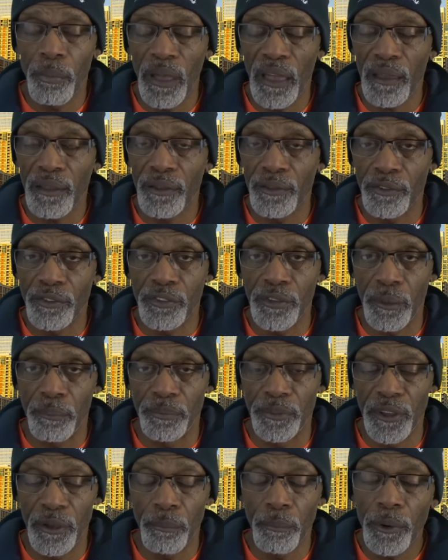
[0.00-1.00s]
back in
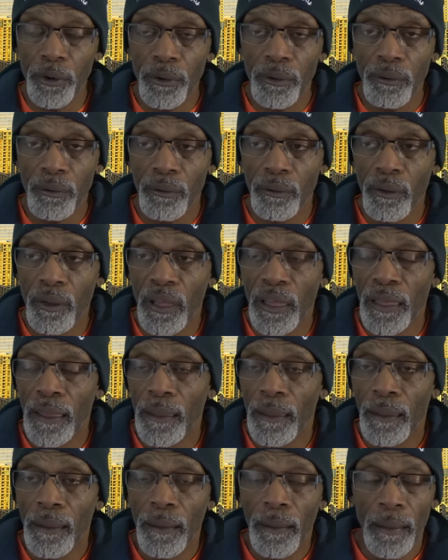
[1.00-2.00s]
September.
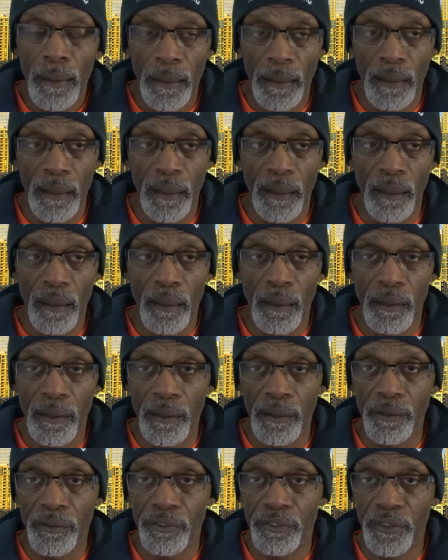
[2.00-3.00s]

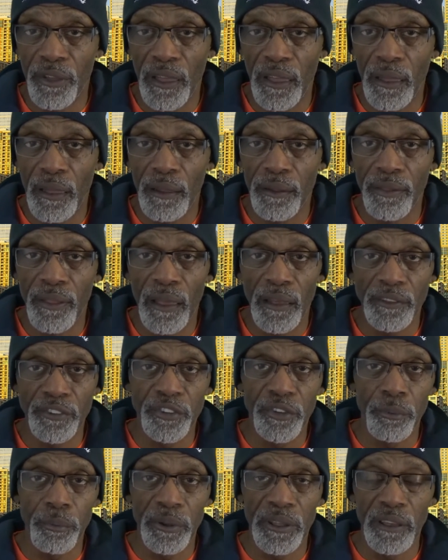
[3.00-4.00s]
He said that
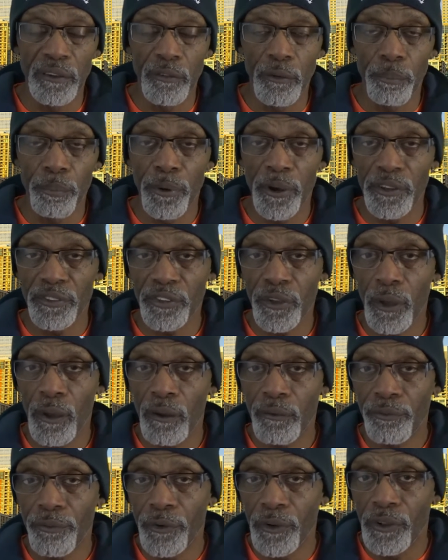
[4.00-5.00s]
she would give a press
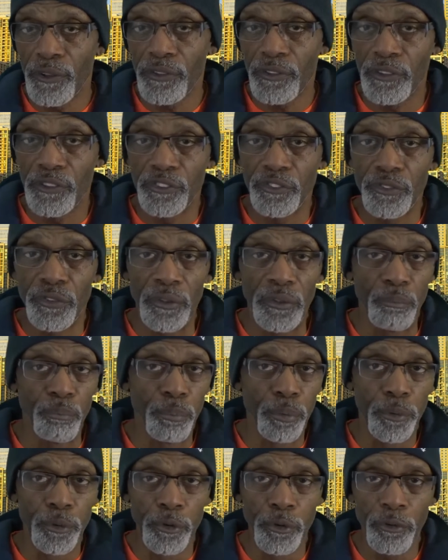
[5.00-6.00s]
conference and
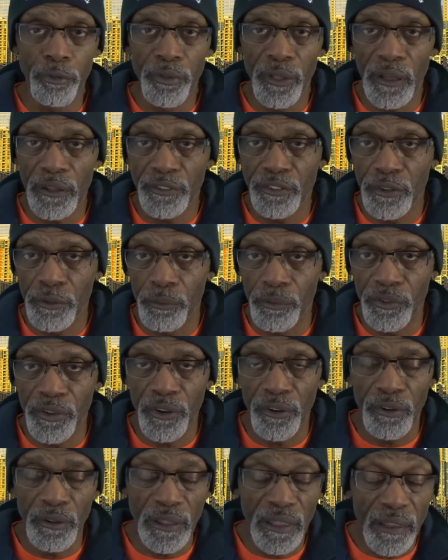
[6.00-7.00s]
prove that she was
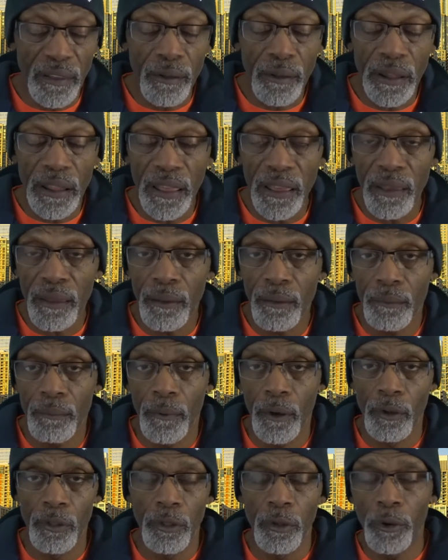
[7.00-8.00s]
here legally.
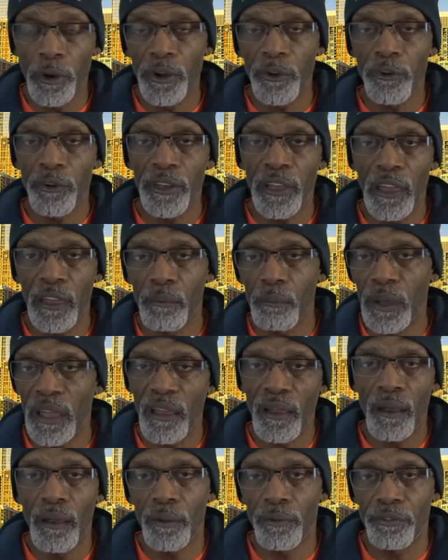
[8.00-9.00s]
A lawyer came
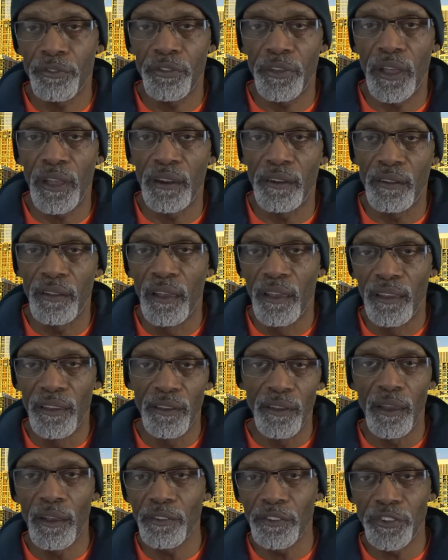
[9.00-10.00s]
out, said,
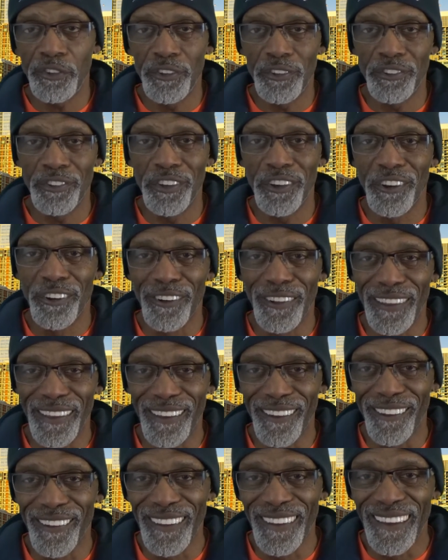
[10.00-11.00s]
yes, she's here
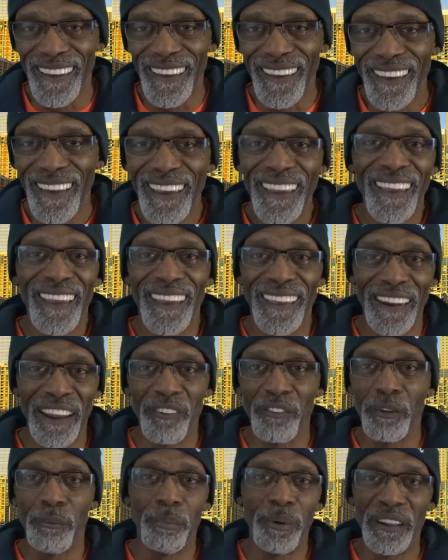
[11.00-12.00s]
legally, and
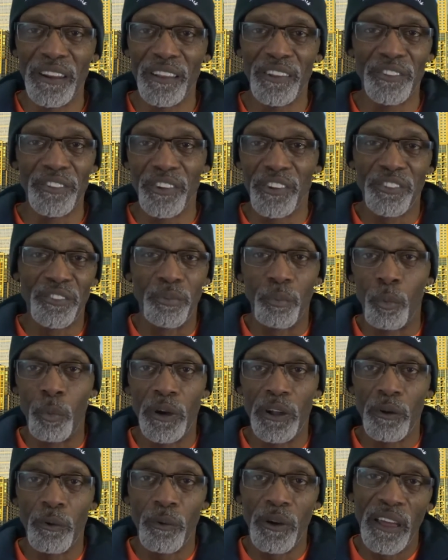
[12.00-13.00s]
everybody just
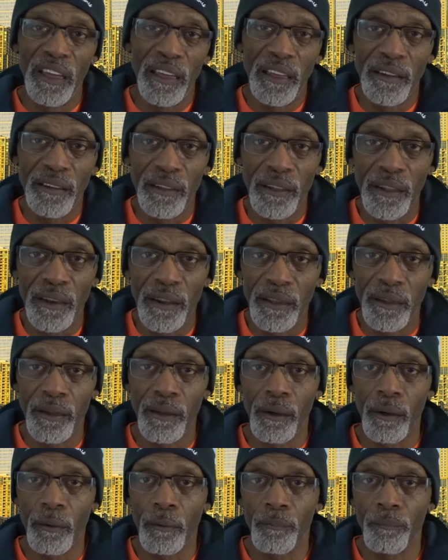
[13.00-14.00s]
went away and let it
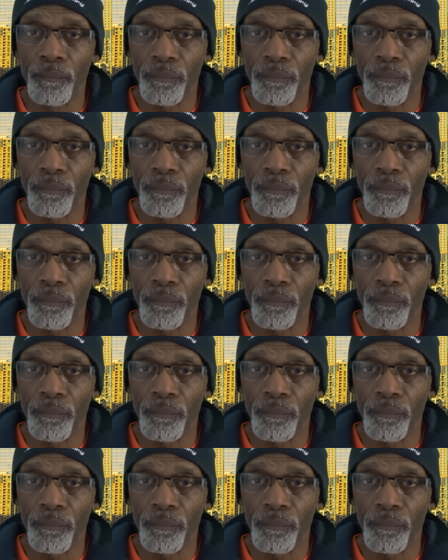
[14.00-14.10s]
go.